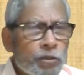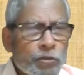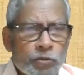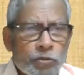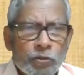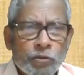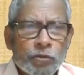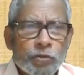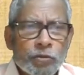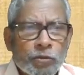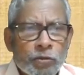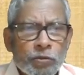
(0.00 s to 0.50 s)

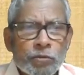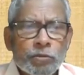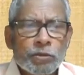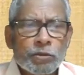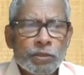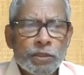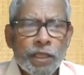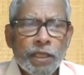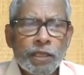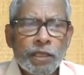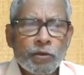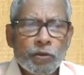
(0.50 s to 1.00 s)
So
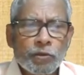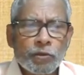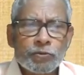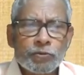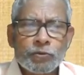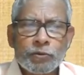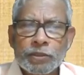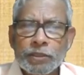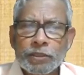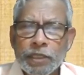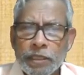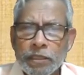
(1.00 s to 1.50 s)
they are
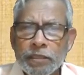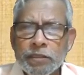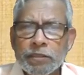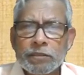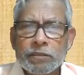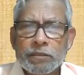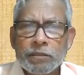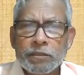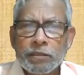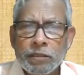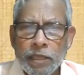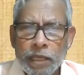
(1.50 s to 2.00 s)
also there
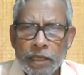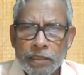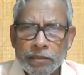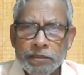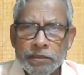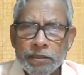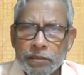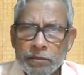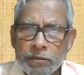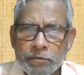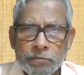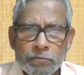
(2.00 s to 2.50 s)
as
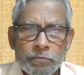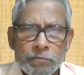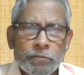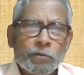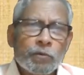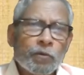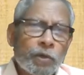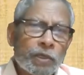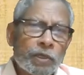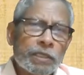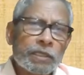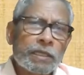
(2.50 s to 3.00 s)
a
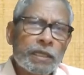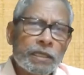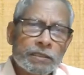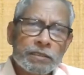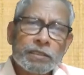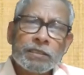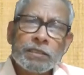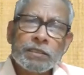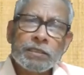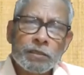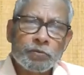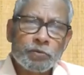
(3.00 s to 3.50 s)
working as
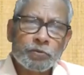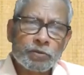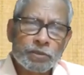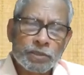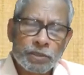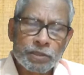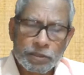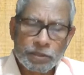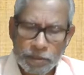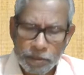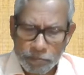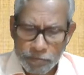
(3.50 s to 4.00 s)
a sub
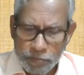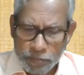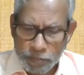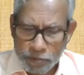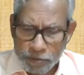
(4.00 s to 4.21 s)
system.